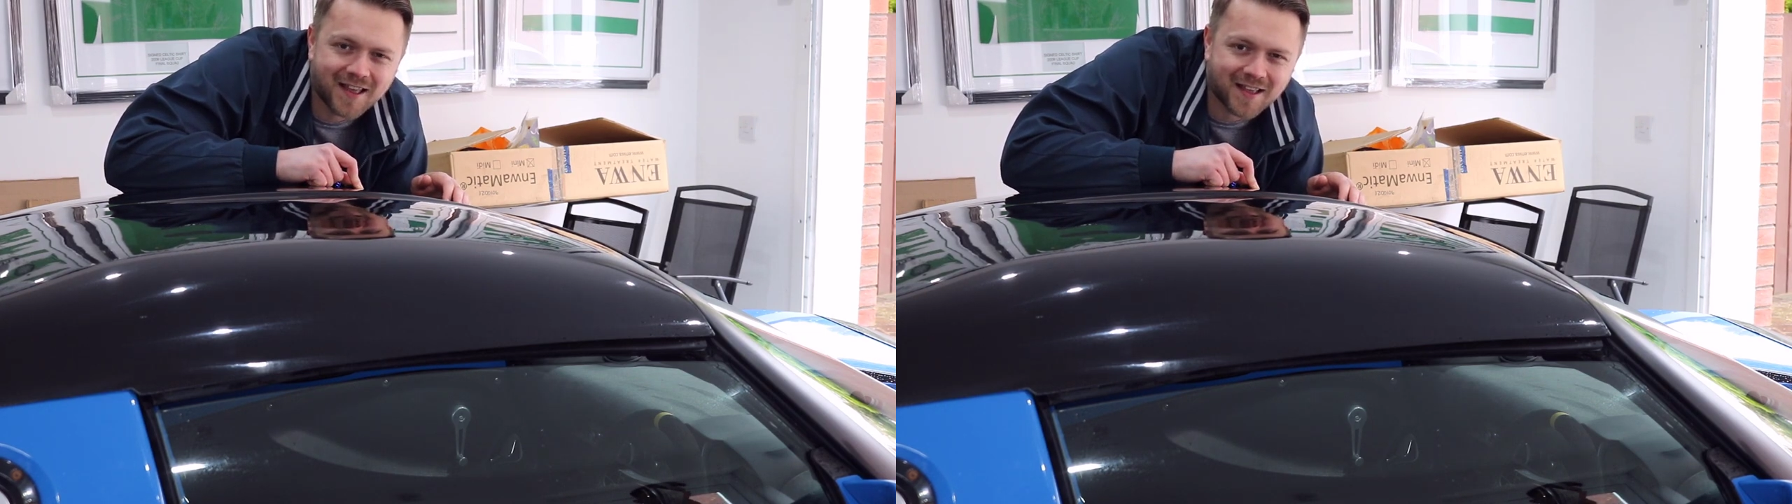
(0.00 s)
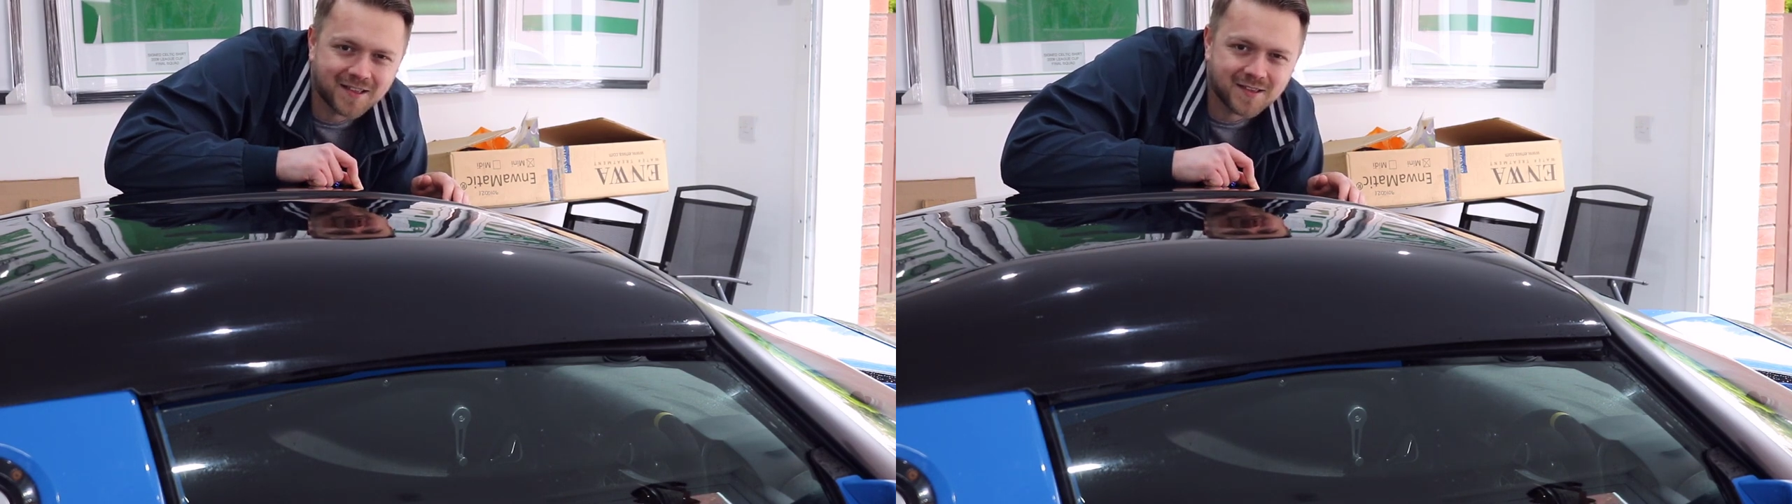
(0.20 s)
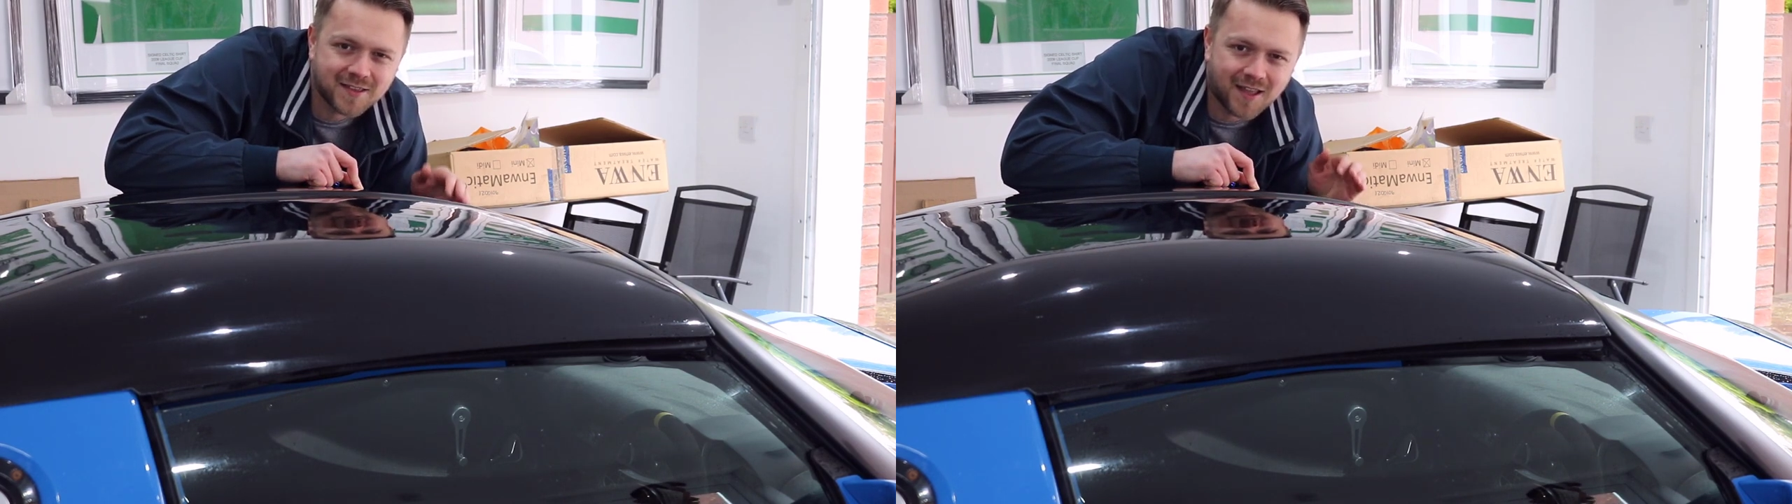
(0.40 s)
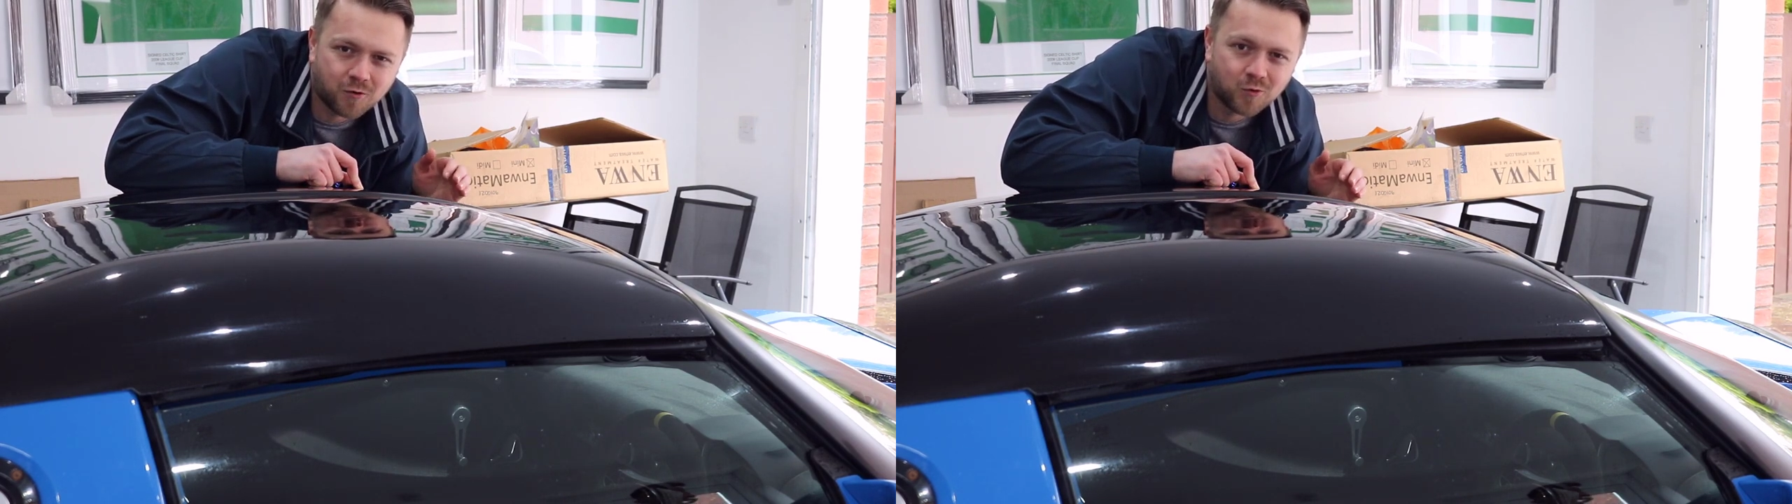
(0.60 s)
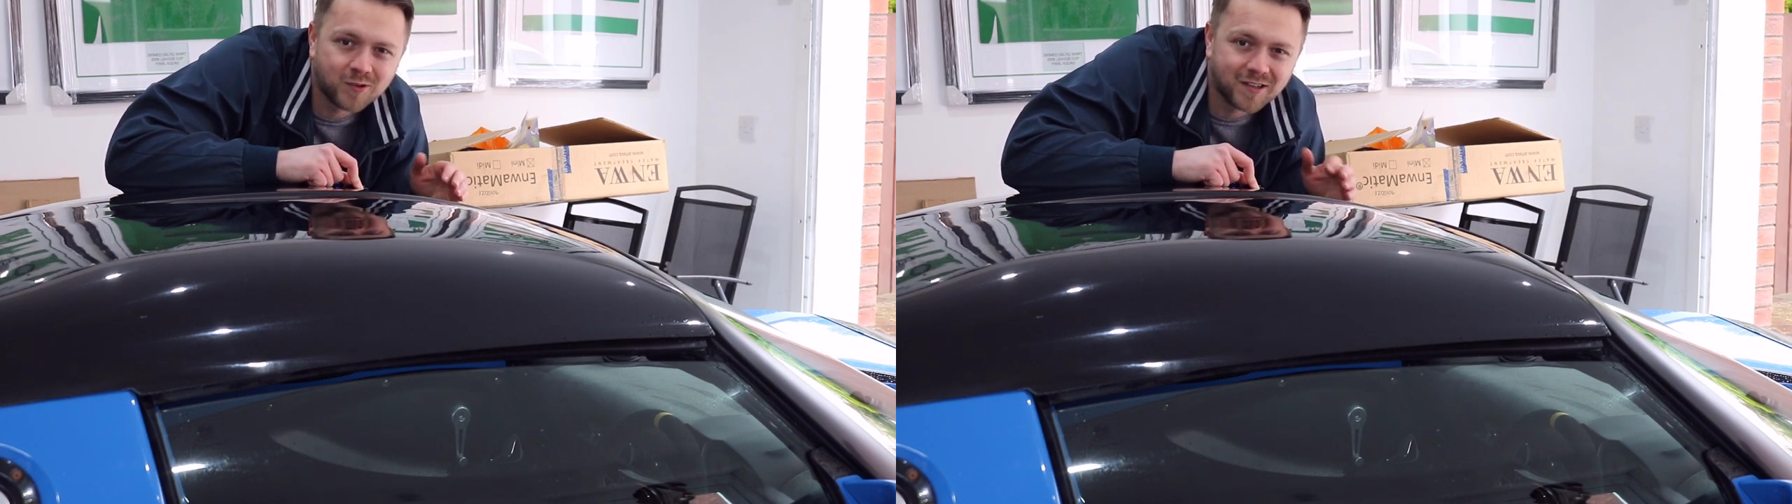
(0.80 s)
it can
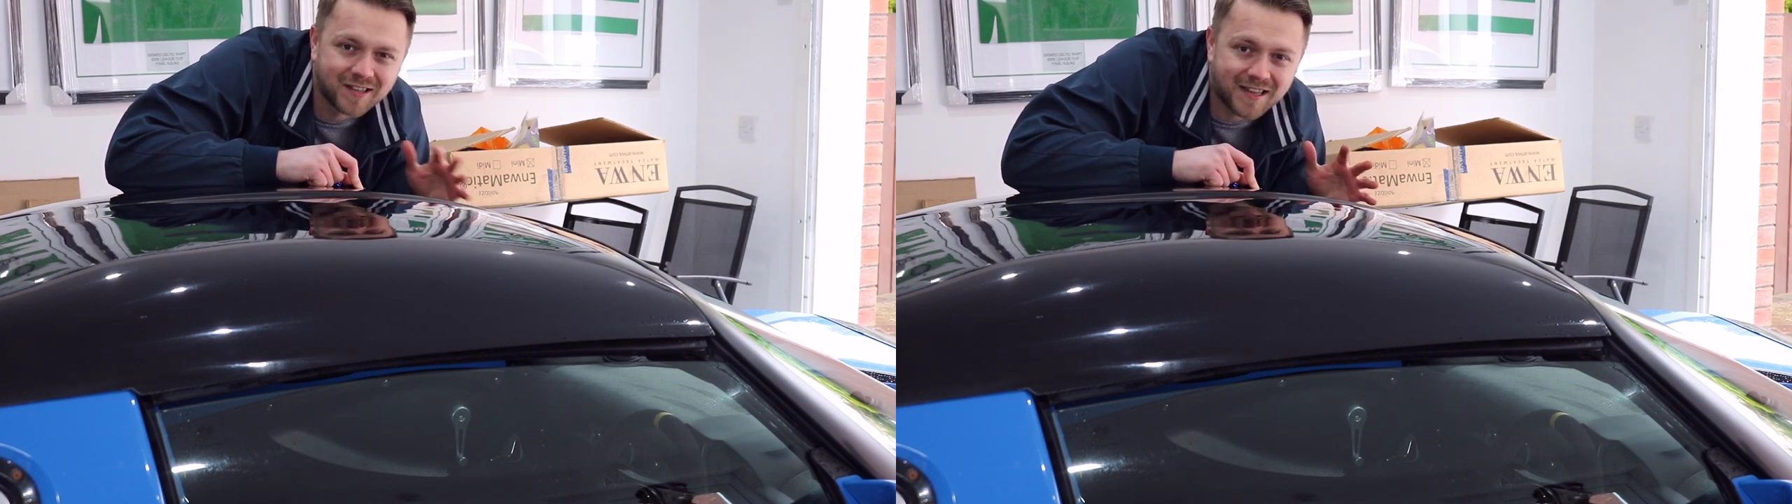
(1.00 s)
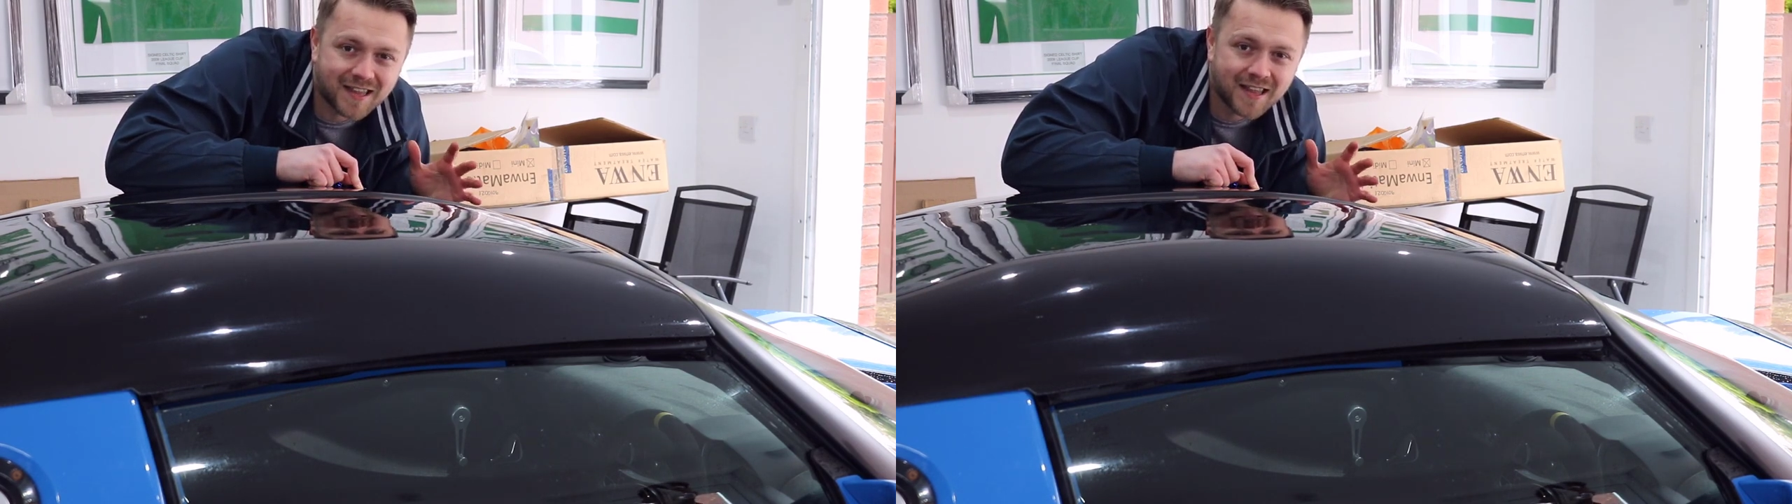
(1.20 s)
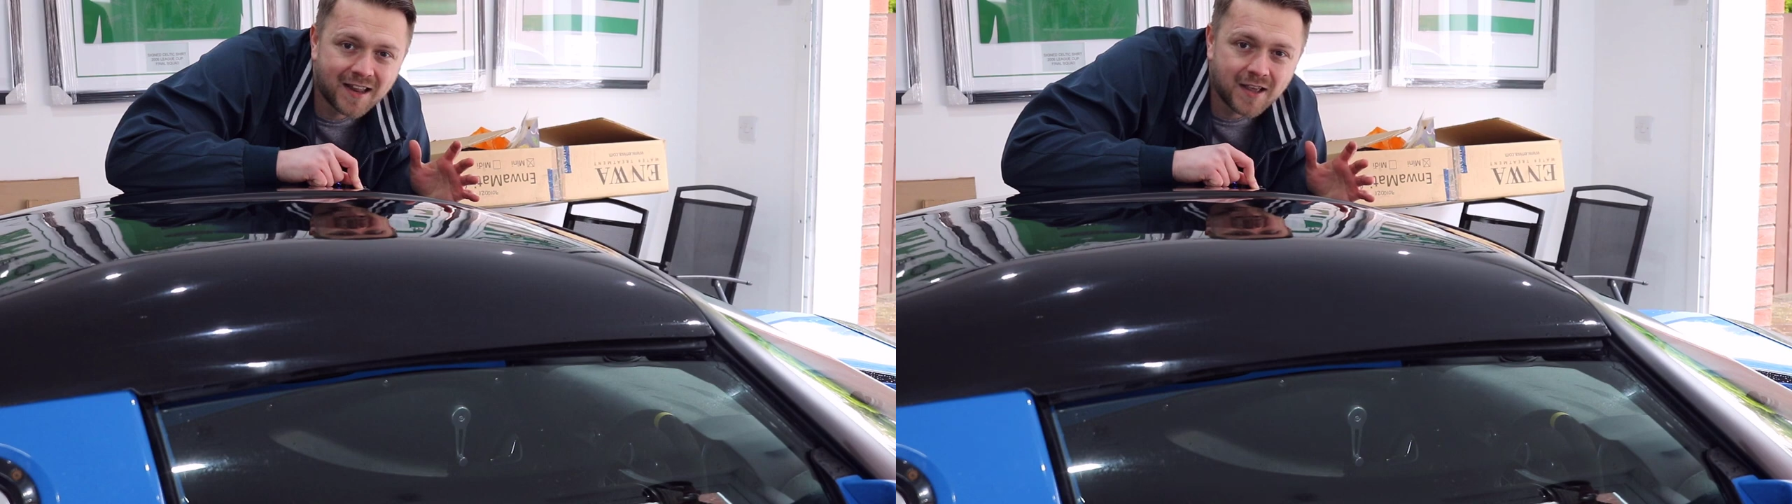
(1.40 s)
still leak.